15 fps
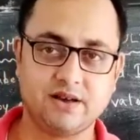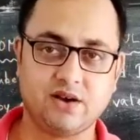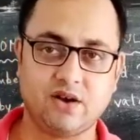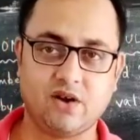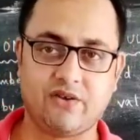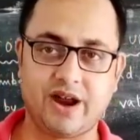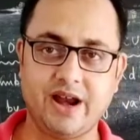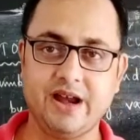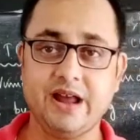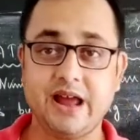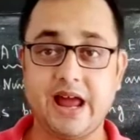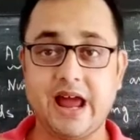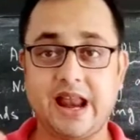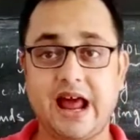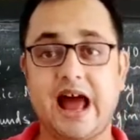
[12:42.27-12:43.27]
Alright?
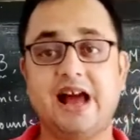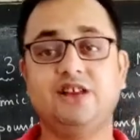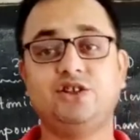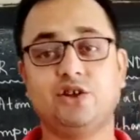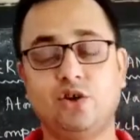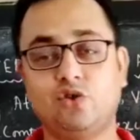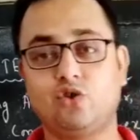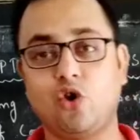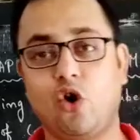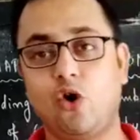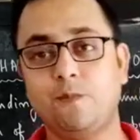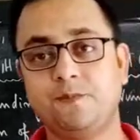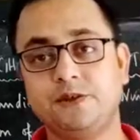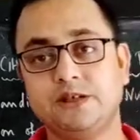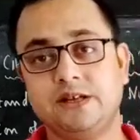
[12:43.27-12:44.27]
An
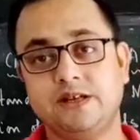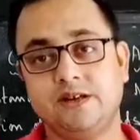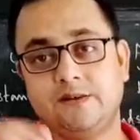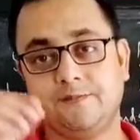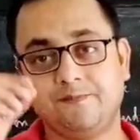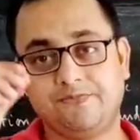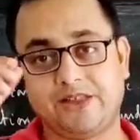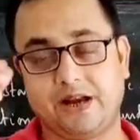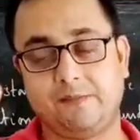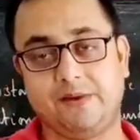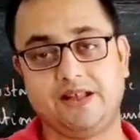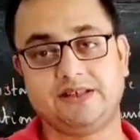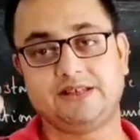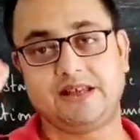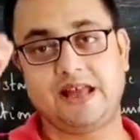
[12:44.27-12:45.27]
isotope, that
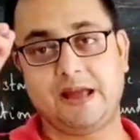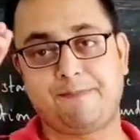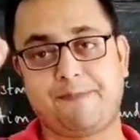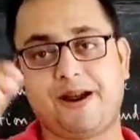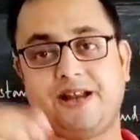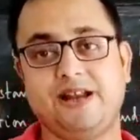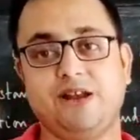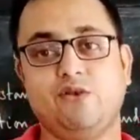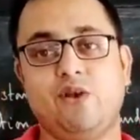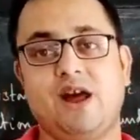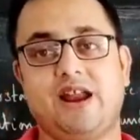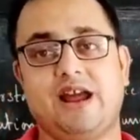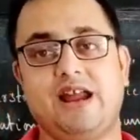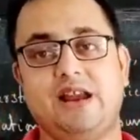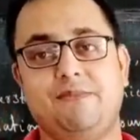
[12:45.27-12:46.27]
means a particular
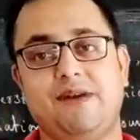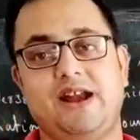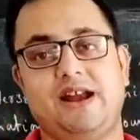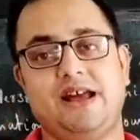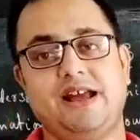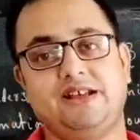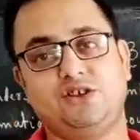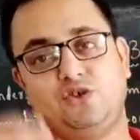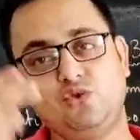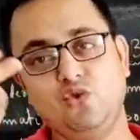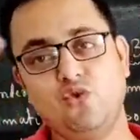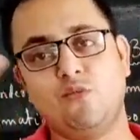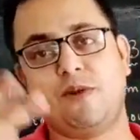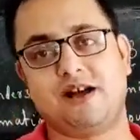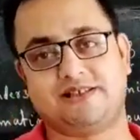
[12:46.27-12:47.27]
element has
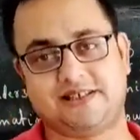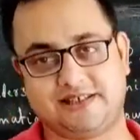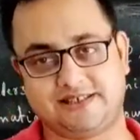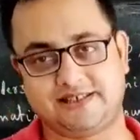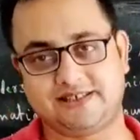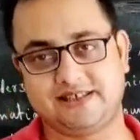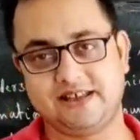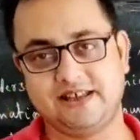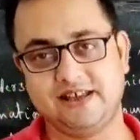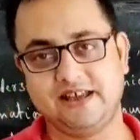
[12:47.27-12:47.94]
two masses,